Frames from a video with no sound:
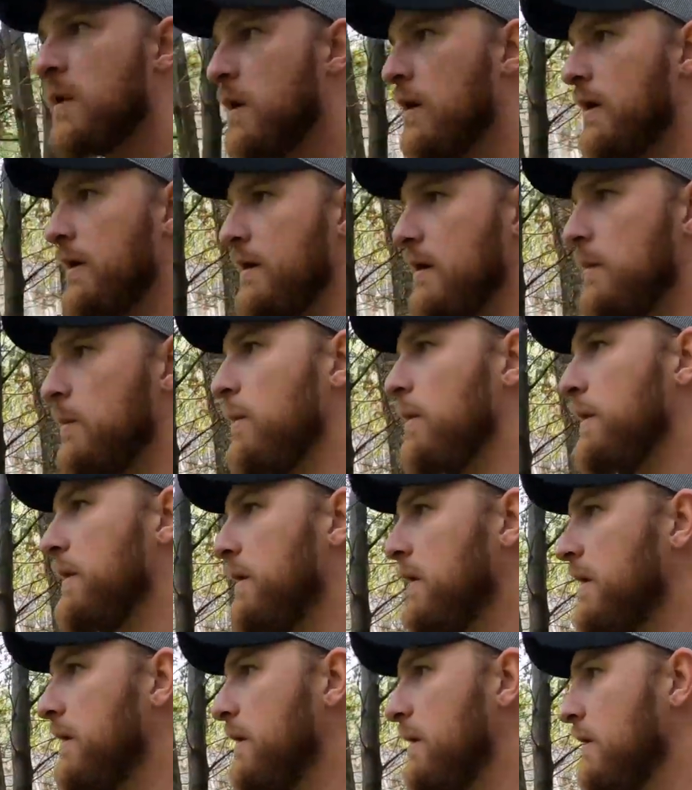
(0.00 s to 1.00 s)
could end up right
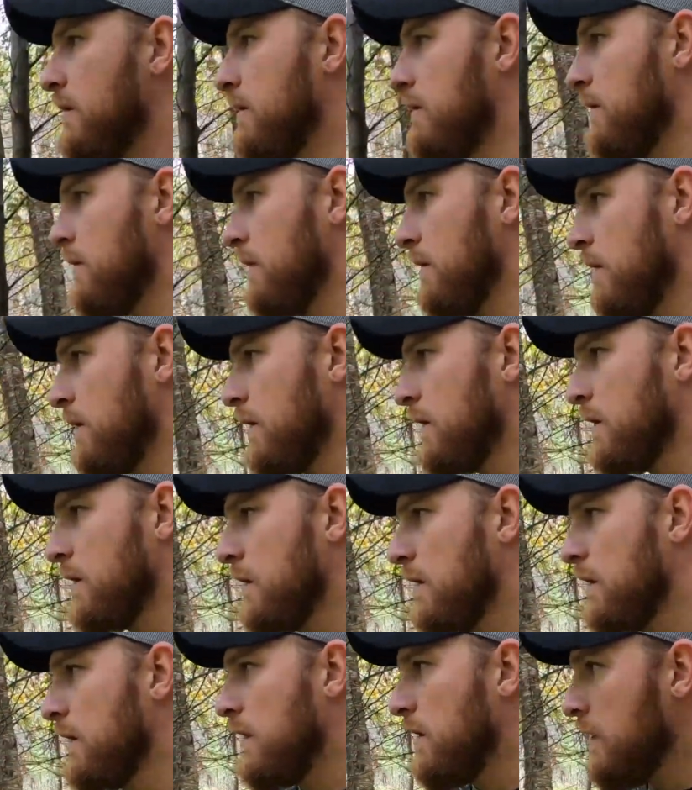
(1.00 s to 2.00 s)
here.
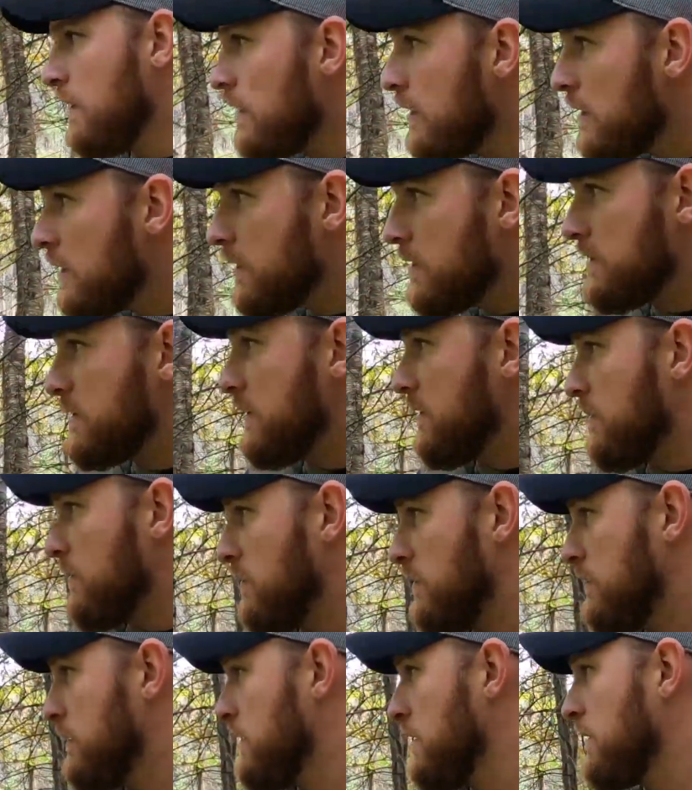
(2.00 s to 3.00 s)
So
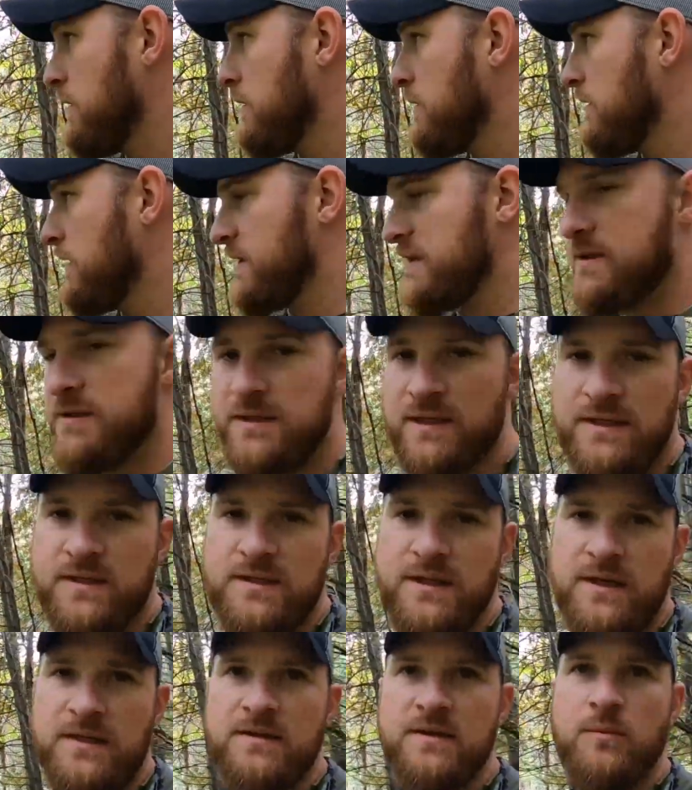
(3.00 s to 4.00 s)
this is
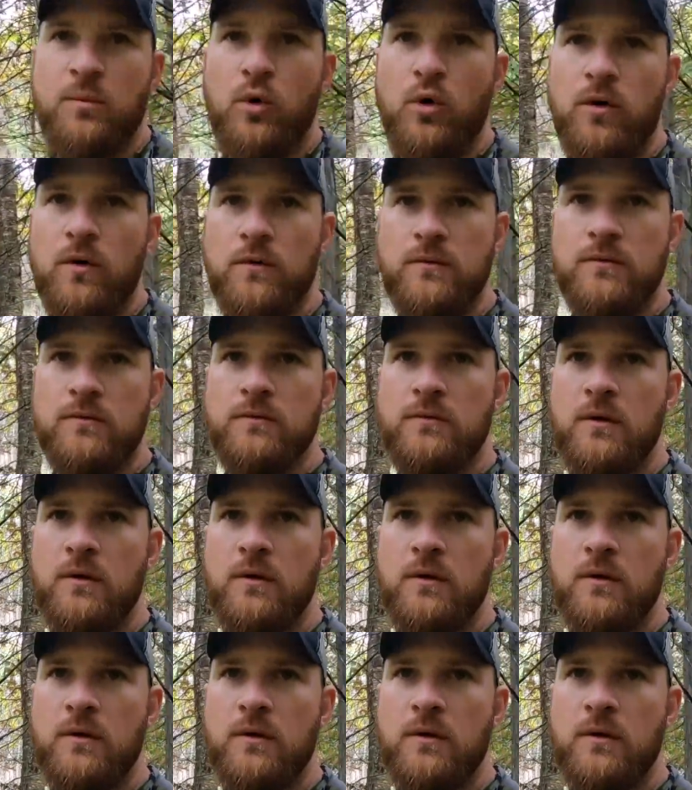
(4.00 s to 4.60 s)
accessible,